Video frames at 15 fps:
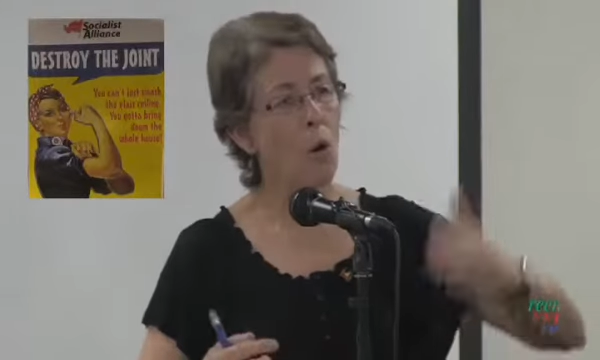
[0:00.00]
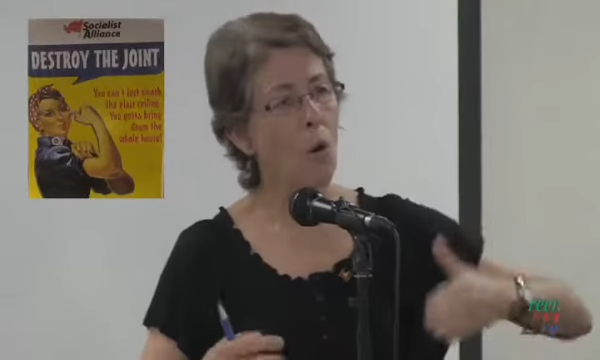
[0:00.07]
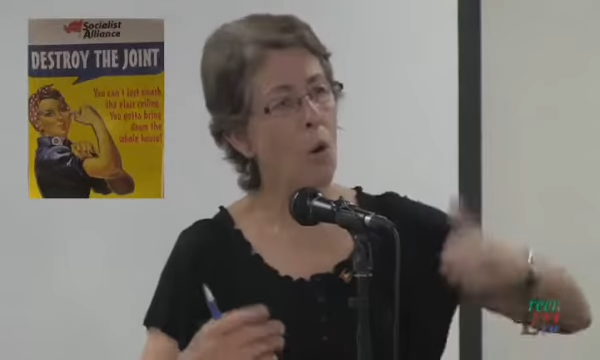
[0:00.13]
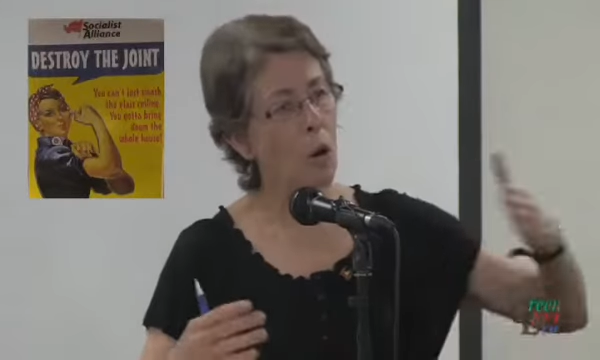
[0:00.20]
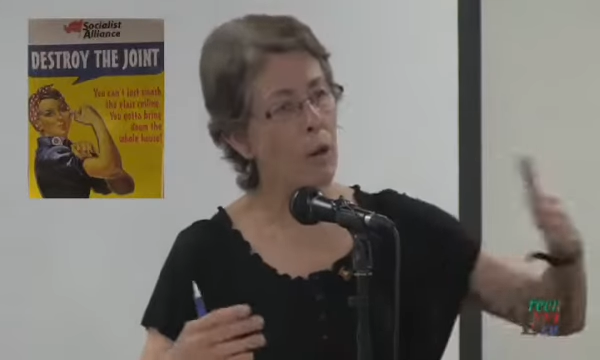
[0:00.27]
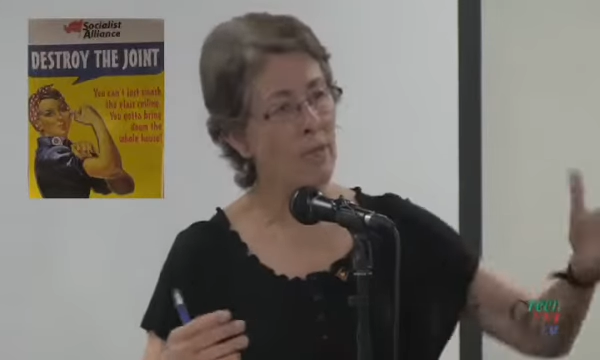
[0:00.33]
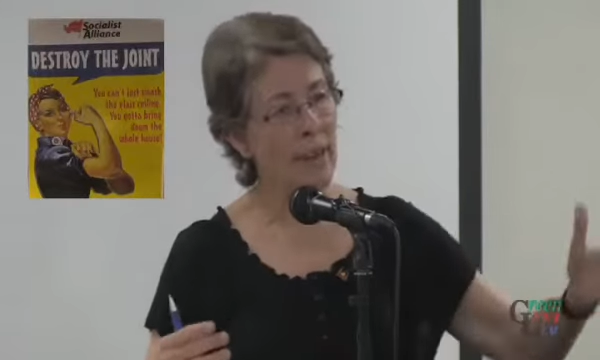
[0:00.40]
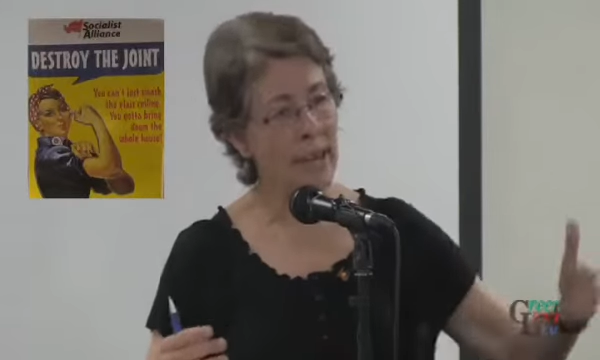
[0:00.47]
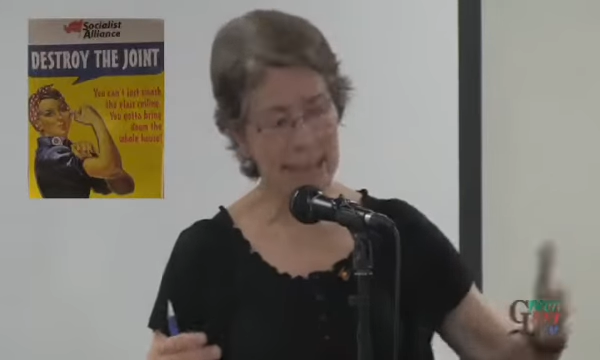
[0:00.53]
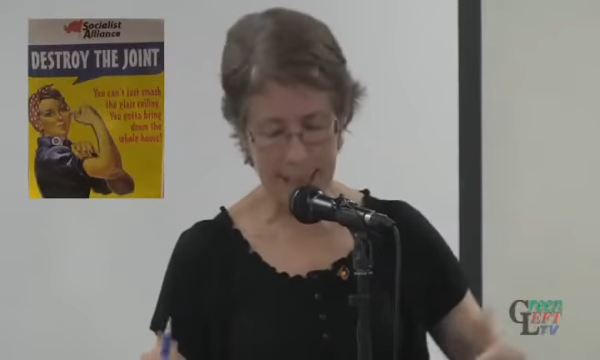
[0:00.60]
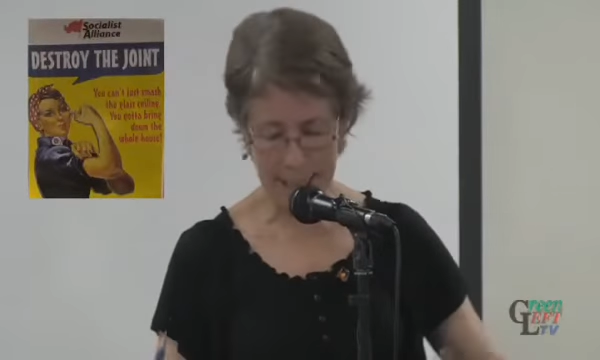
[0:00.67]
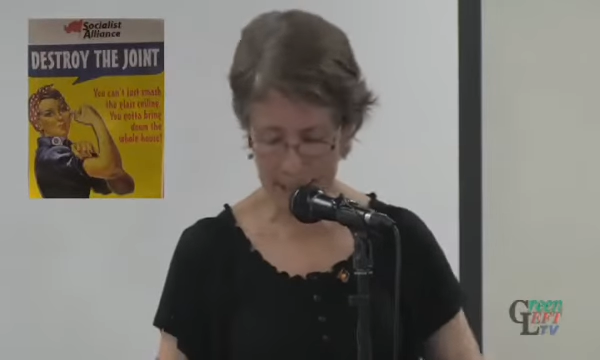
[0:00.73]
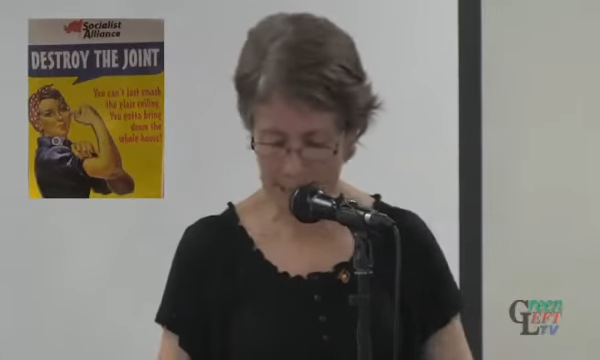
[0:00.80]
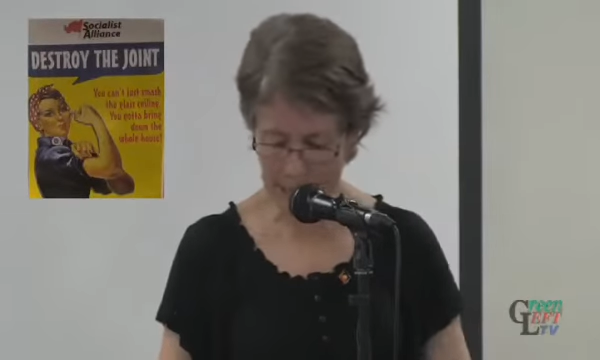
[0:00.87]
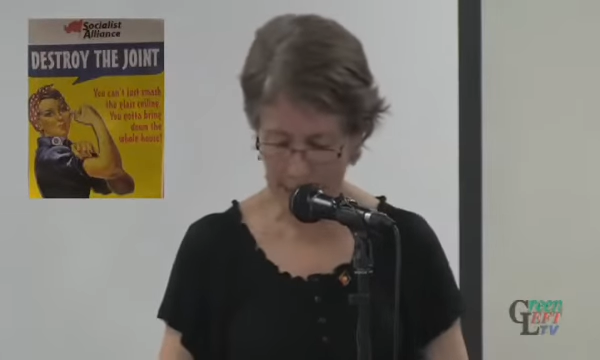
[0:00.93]
All of
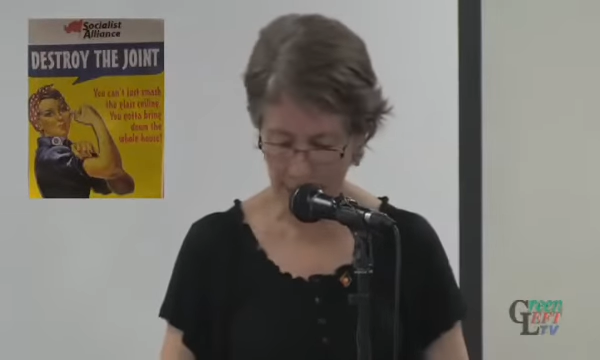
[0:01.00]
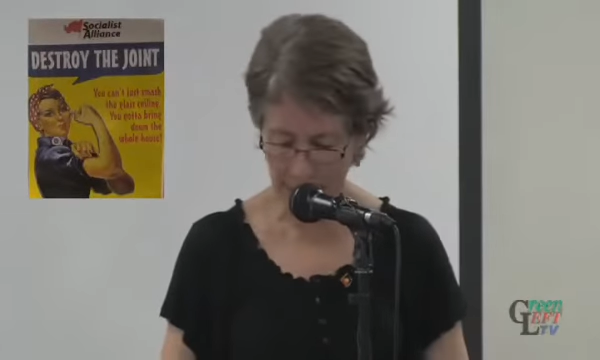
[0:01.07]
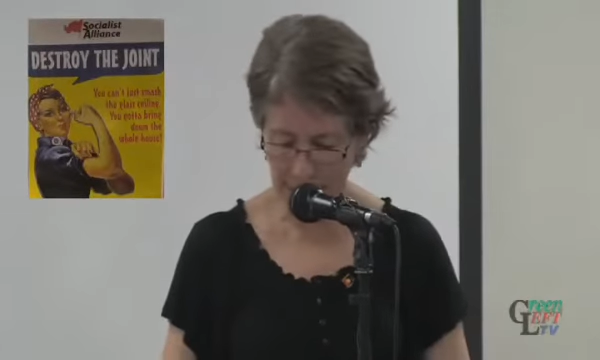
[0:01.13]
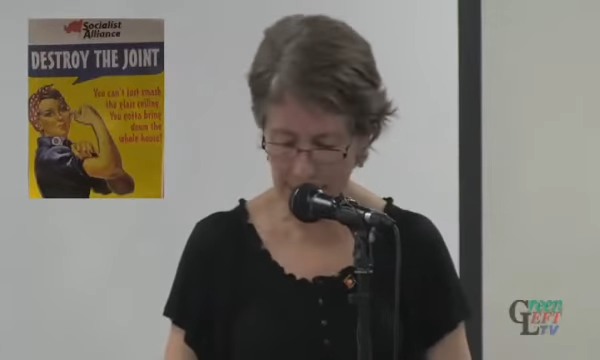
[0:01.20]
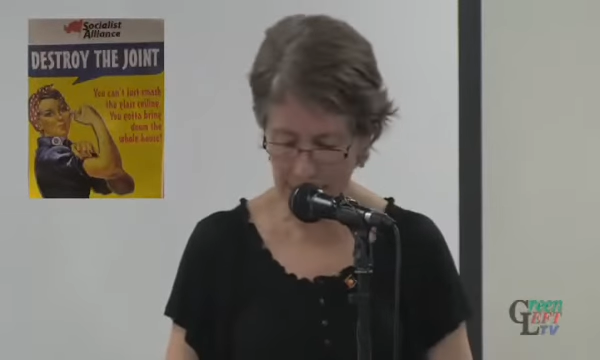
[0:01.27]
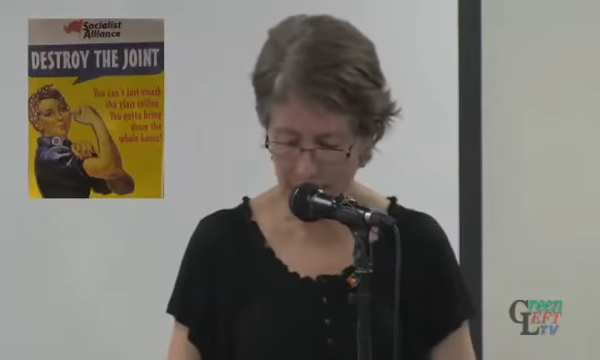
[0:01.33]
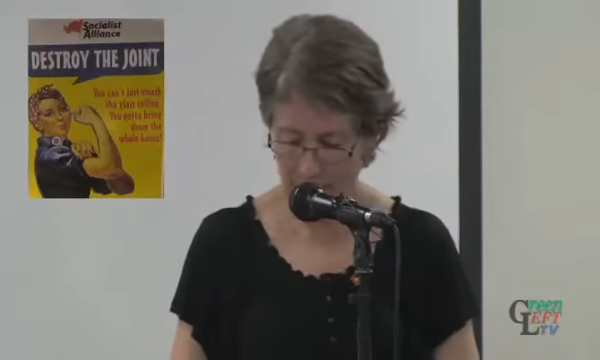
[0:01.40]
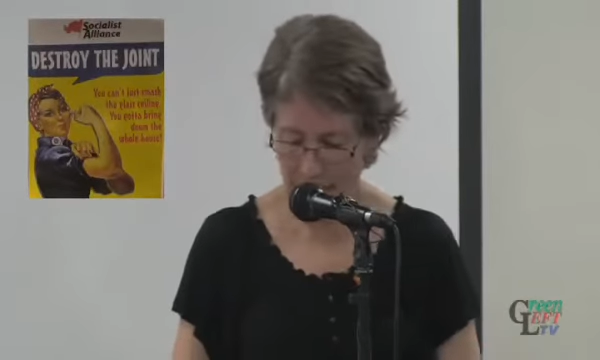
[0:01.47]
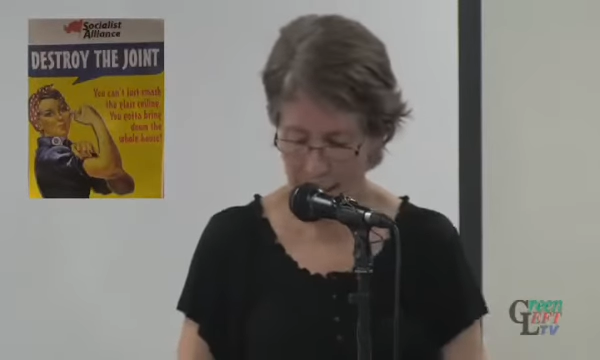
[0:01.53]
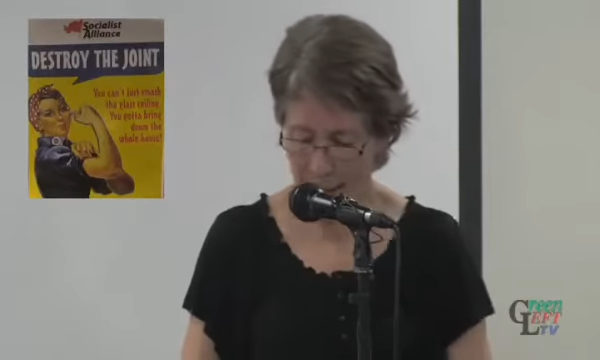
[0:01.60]
these things,